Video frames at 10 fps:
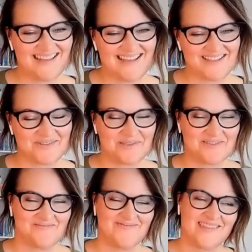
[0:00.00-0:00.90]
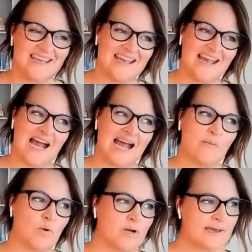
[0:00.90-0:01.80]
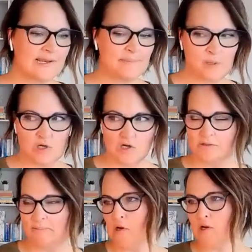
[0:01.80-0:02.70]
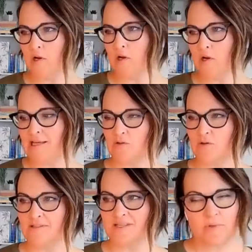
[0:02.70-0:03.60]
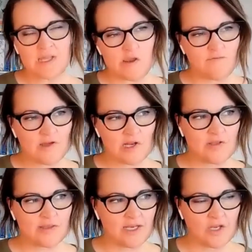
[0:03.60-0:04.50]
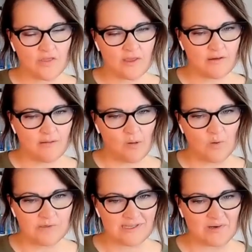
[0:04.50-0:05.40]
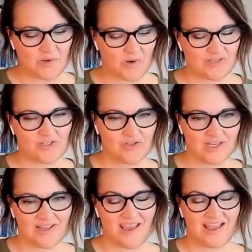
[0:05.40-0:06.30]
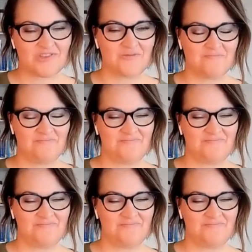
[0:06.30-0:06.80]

That's awesome. What about a book or a podcast or someone that you follow that you think all salon owners should get their hands on?